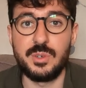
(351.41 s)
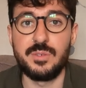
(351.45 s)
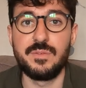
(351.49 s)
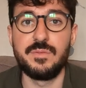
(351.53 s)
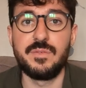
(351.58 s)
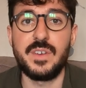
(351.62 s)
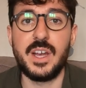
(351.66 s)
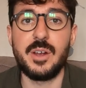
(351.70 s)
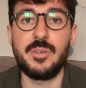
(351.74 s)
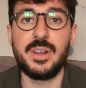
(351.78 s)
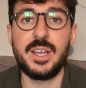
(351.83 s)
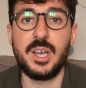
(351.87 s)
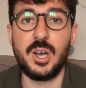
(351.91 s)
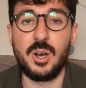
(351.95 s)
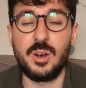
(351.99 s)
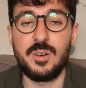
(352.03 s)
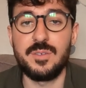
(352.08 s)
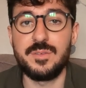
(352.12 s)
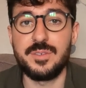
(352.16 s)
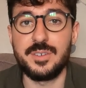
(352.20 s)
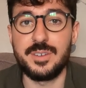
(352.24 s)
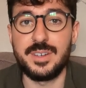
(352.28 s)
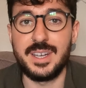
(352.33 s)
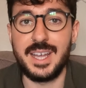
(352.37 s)
will very
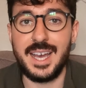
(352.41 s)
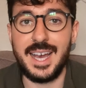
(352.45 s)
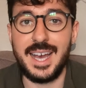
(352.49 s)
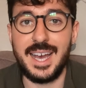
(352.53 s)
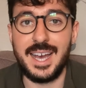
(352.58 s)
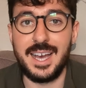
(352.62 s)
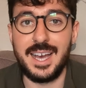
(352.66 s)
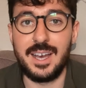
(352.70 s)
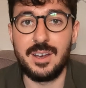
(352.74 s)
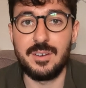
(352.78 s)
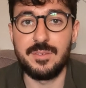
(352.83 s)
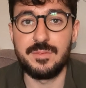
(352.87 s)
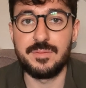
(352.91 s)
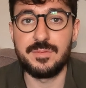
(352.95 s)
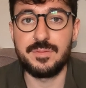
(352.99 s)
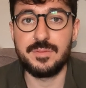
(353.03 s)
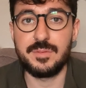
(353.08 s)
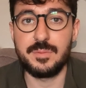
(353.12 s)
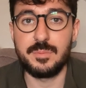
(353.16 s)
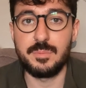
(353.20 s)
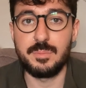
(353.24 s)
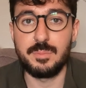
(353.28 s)
often have